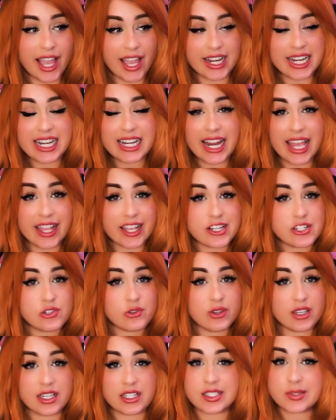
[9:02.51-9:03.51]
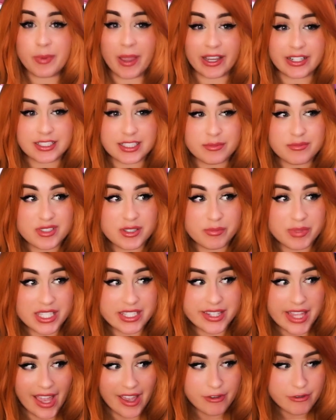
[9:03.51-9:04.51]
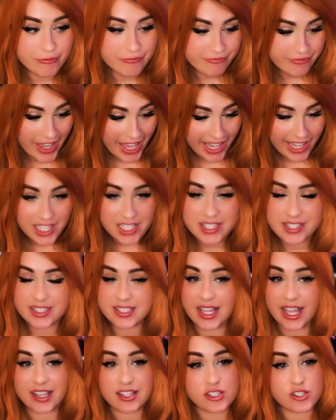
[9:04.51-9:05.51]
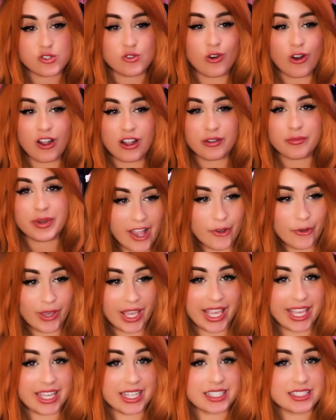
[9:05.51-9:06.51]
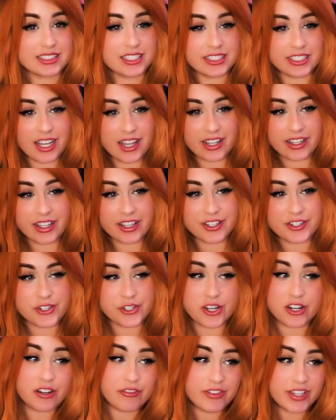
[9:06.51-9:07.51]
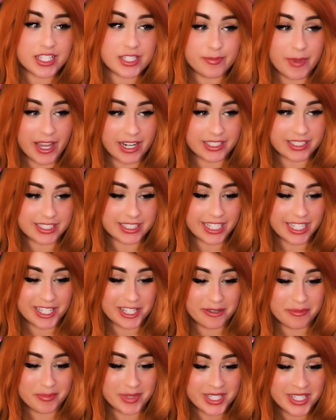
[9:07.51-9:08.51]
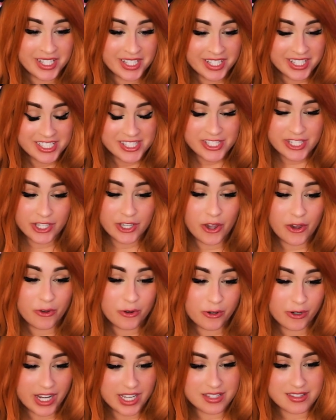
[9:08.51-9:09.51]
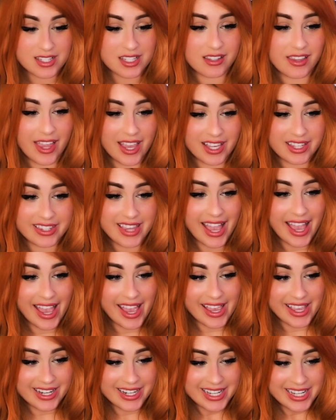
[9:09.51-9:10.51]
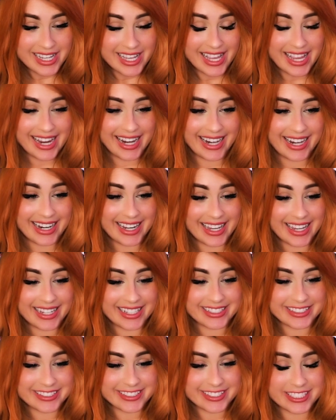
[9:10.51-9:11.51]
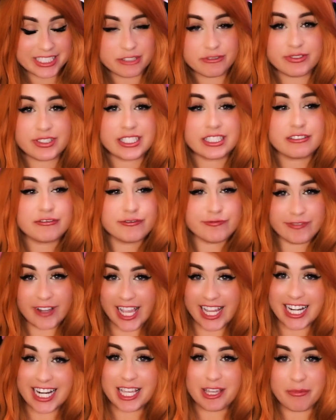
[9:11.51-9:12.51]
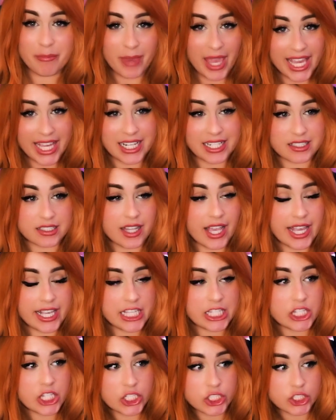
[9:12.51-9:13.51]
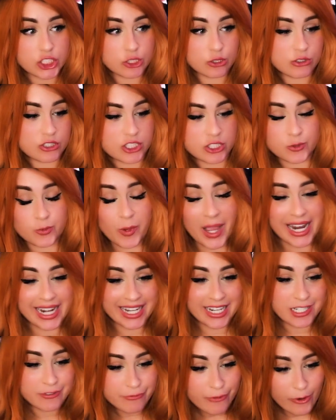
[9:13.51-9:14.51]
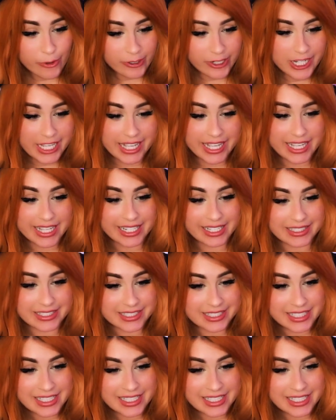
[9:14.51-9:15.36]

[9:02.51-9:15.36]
I didn't actually expect him to be that fast, that strong. Okay, Tanaka should have expected him to go crazy like that. And even fighting Maine, like, the dude just went in for it.